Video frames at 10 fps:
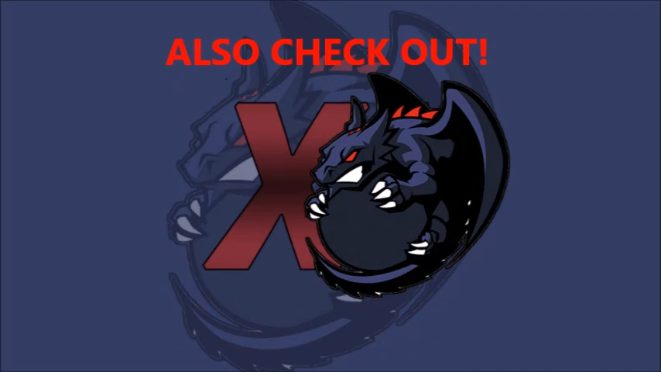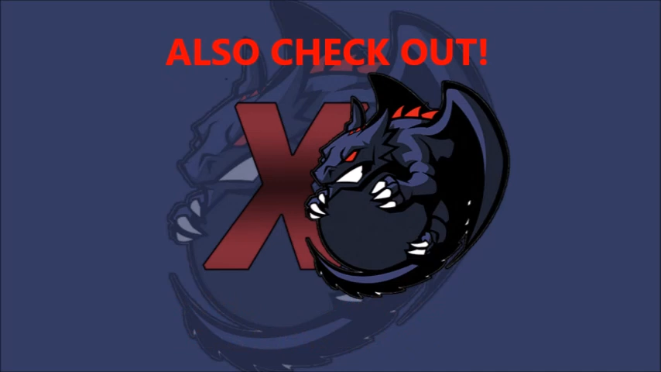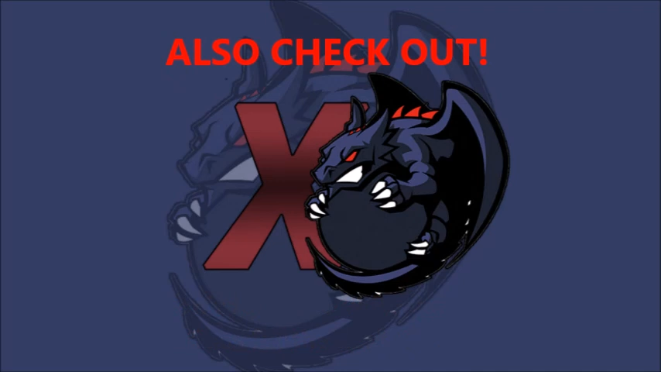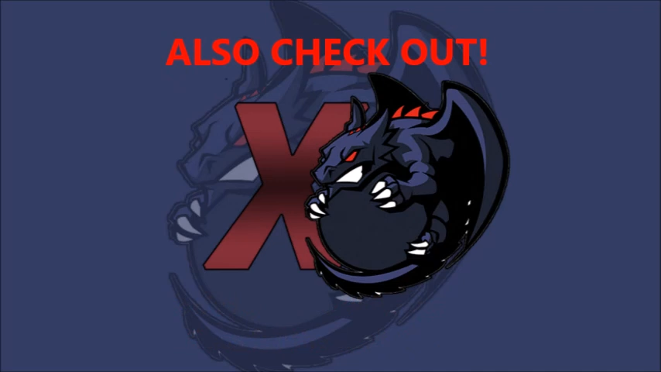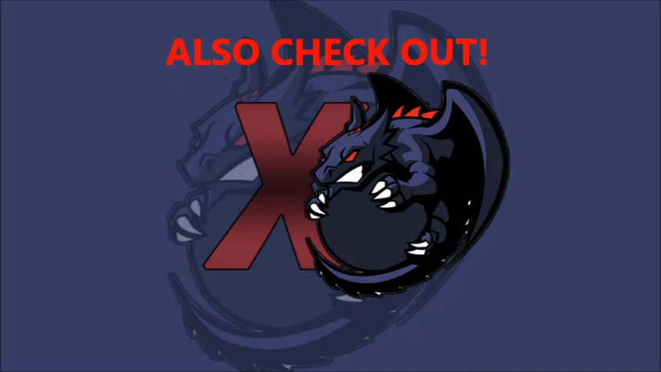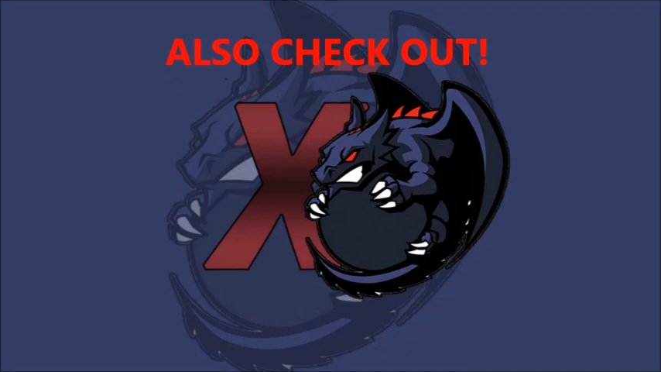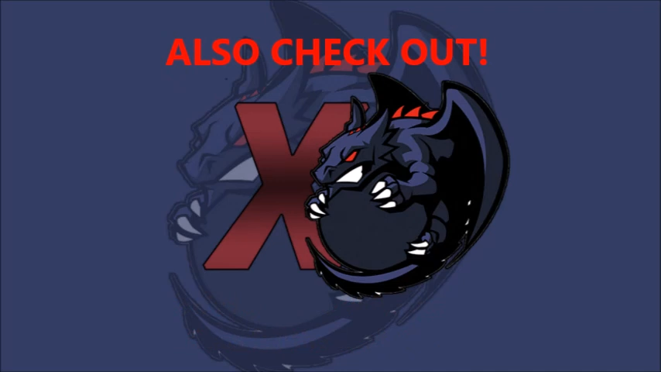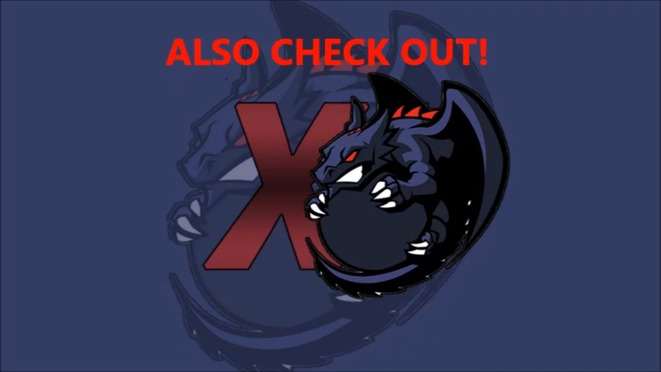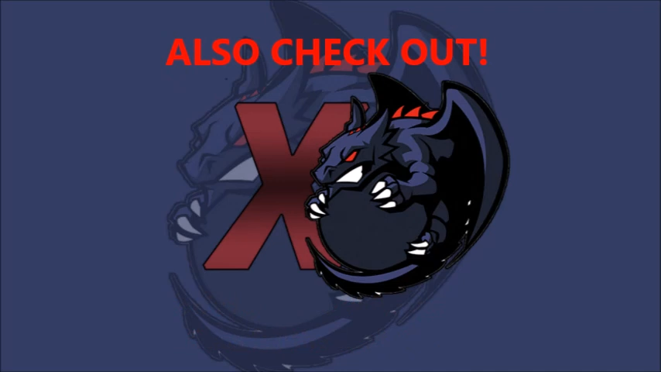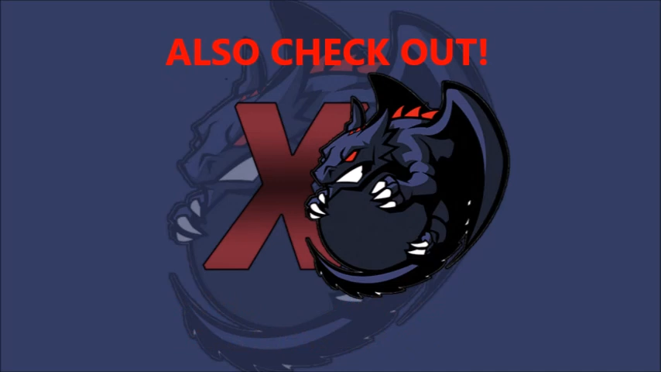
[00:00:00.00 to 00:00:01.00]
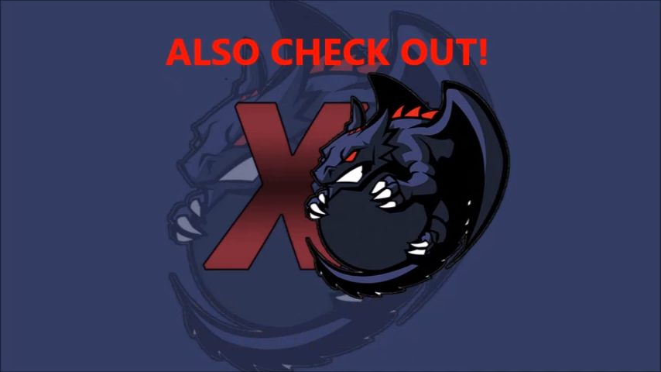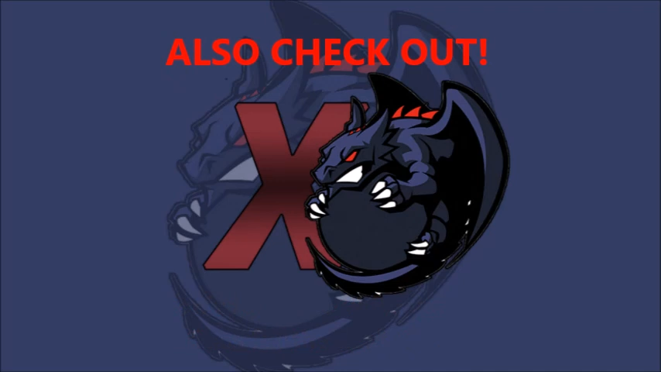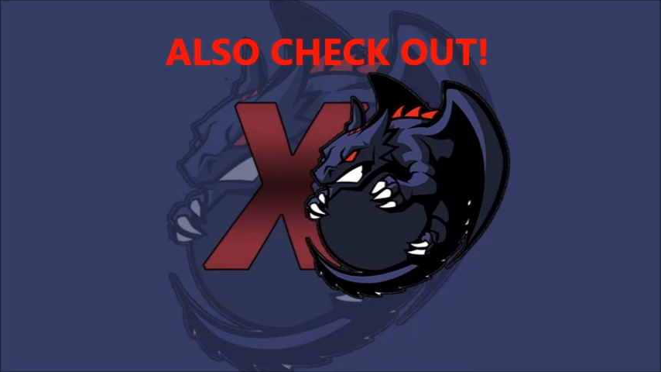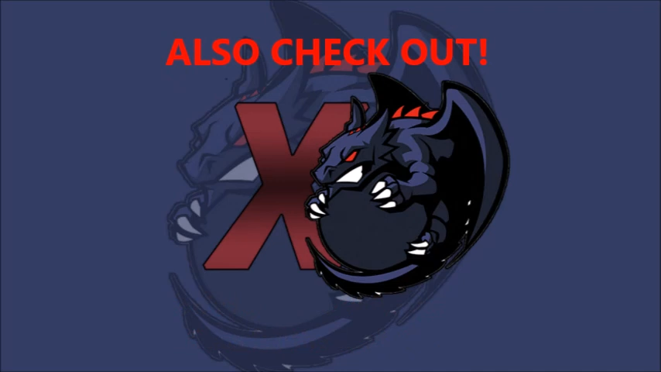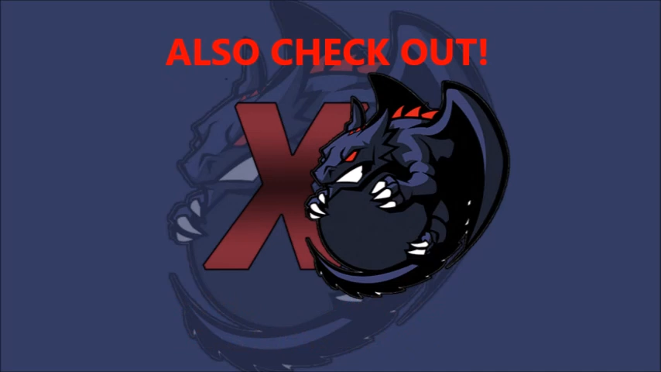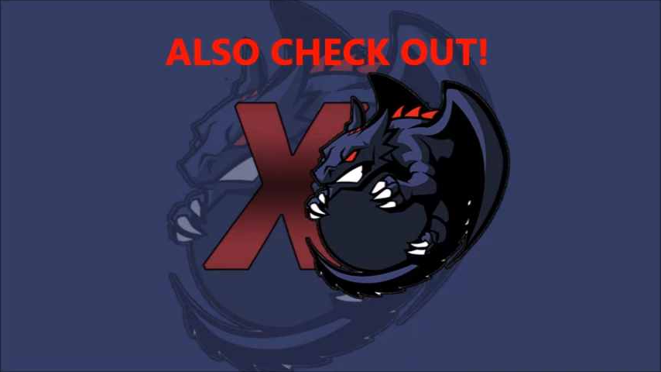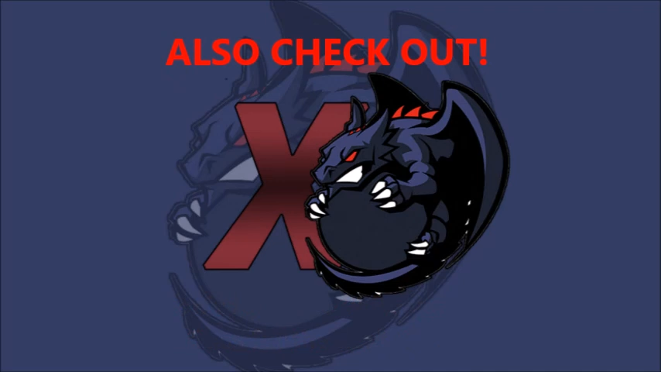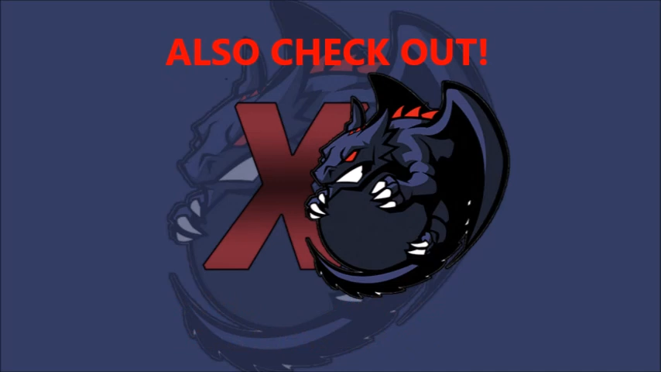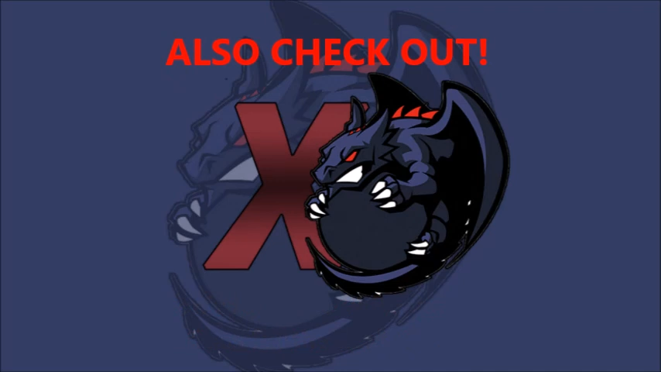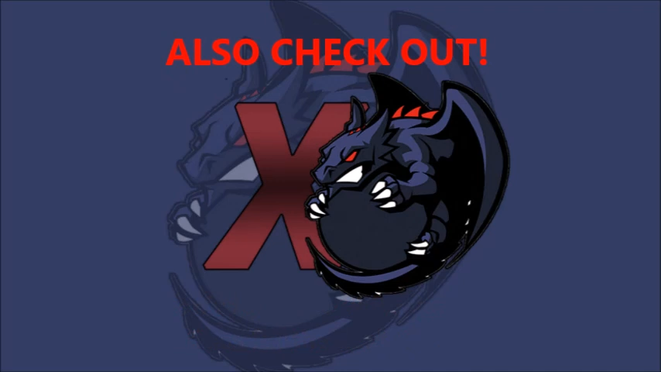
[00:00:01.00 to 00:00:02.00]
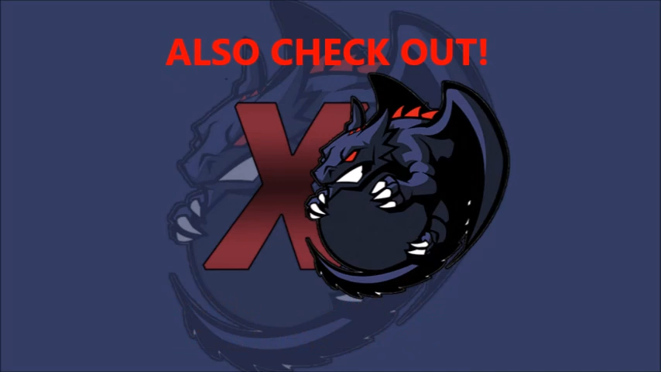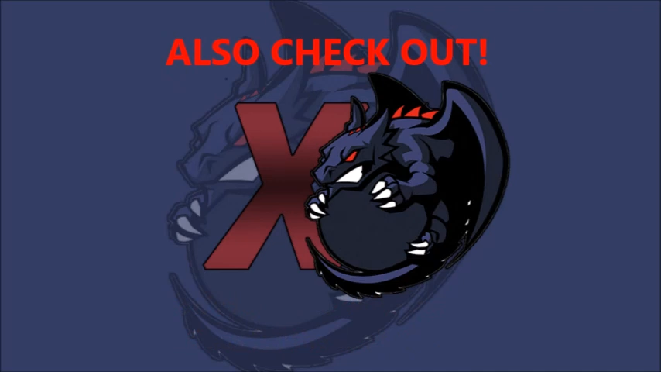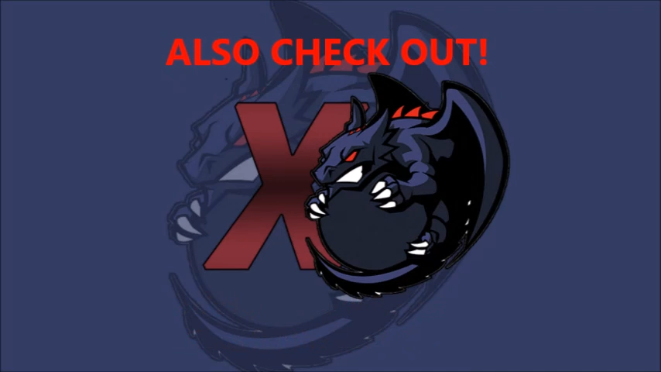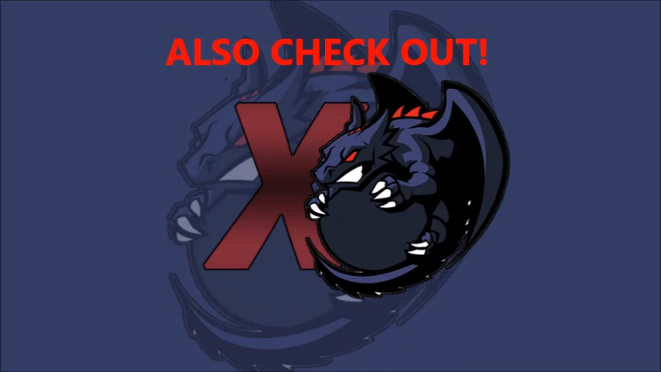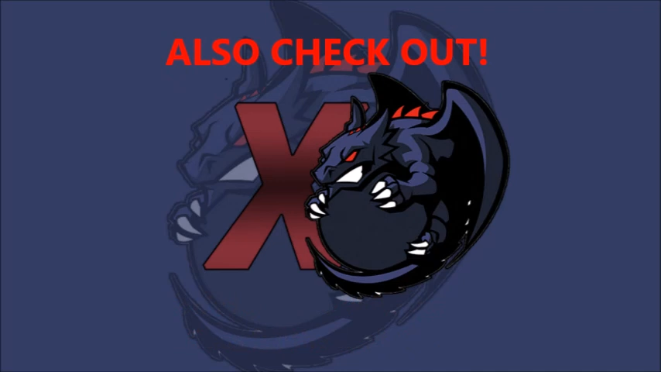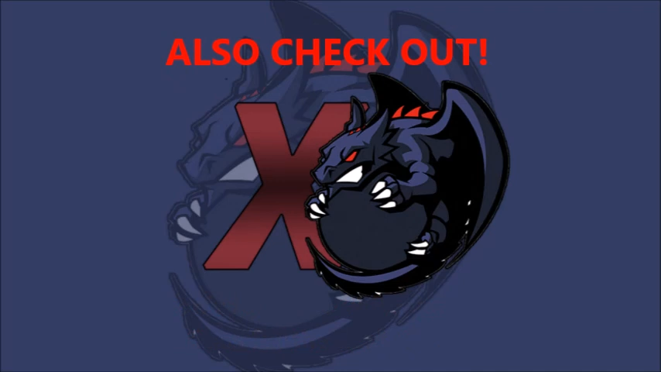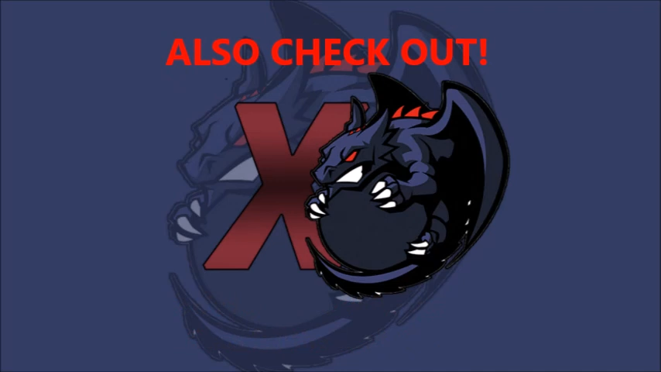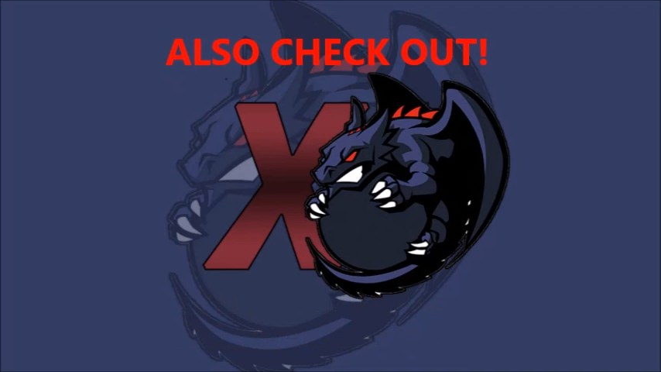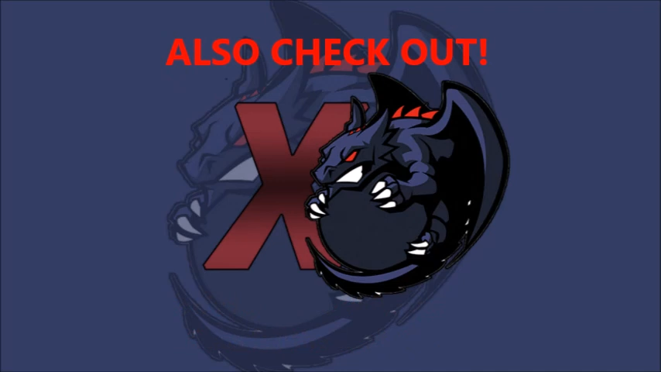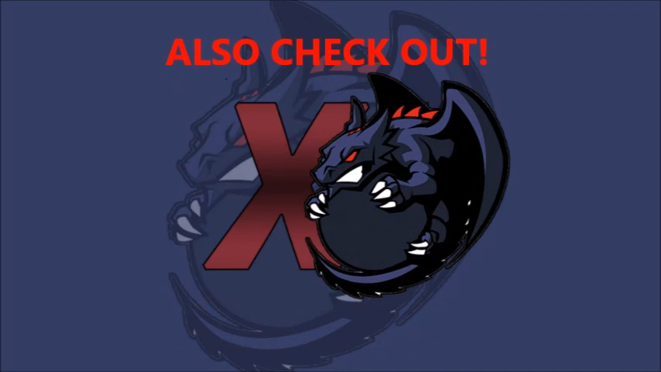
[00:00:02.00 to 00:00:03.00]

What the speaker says: [unreadable: no face in view]